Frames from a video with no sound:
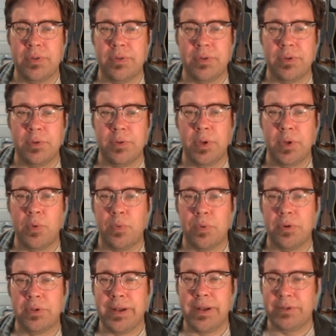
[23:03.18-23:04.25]
including a
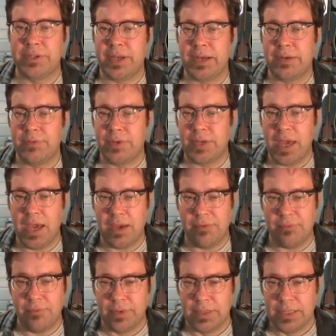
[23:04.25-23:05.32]
world outside of the
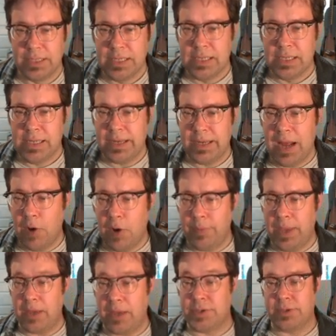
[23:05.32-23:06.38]
cave. And now
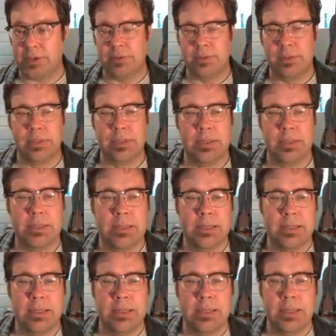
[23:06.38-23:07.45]
imagine
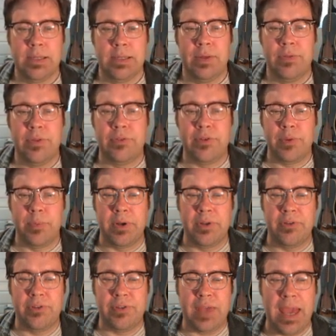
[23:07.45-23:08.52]
that someone
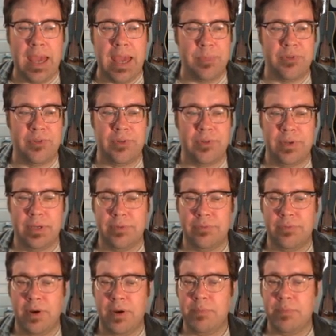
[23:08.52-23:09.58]
escapes
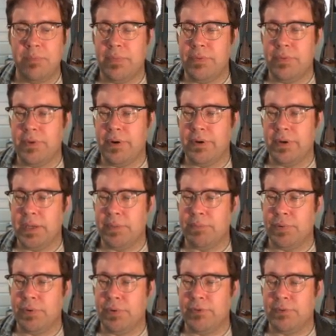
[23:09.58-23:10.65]
from their
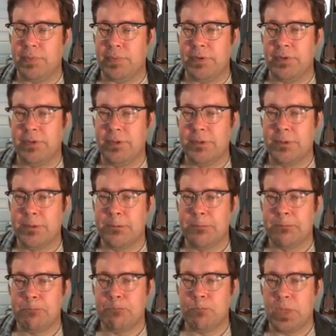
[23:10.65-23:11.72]
imprisonment
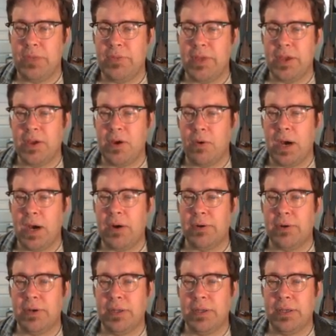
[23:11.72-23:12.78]
and they go out
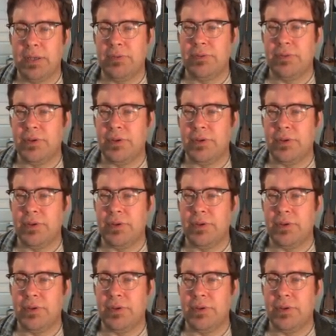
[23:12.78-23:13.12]
into the